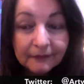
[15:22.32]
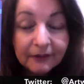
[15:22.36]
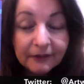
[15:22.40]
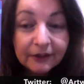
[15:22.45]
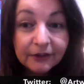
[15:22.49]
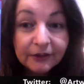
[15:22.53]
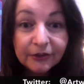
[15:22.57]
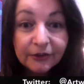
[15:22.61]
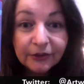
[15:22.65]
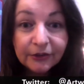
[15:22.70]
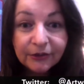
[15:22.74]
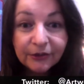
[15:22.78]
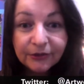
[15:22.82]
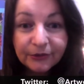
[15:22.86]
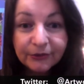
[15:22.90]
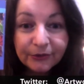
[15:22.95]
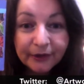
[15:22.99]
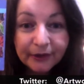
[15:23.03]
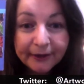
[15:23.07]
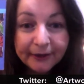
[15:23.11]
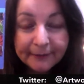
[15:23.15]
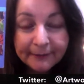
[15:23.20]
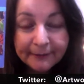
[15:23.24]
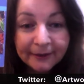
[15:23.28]
you know,
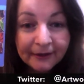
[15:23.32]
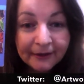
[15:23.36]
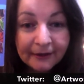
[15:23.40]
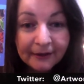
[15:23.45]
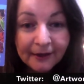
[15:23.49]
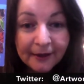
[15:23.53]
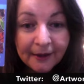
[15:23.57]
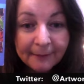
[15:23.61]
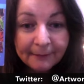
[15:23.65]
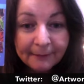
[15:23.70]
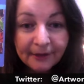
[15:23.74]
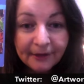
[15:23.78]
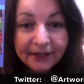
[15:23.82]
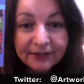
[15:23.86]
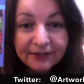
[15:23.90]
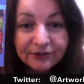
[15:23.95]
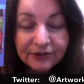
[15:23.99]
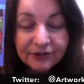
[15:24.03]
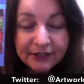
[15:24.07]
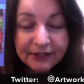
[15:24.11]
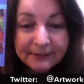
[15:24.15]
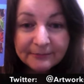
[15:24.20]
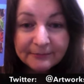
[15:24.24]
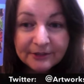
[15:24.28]
grab my
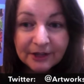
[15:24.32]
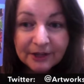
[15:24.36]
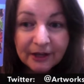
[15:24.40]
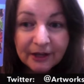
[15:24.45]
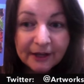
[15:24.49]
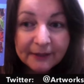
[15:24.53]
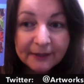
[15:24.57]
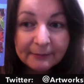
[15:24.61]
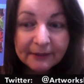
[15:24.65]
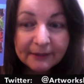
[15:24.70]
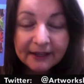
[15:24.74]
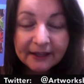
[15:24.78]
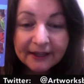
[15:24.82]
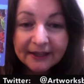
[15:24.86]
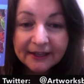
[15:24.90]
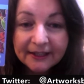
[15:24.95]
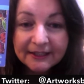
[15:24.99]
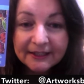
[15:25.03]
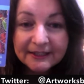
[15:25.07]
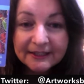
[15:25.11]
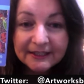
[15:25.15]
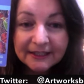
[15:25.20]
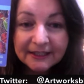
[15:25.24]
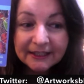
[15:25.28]
Dreamtime
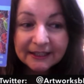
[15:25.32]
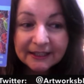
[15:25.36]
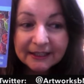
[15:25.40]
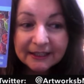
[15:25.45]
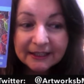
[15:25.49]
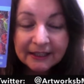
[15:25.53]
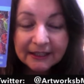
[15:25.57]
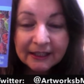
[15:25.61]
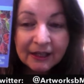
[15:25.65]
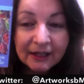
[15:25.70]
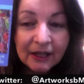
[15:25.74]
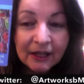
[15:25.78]
card deck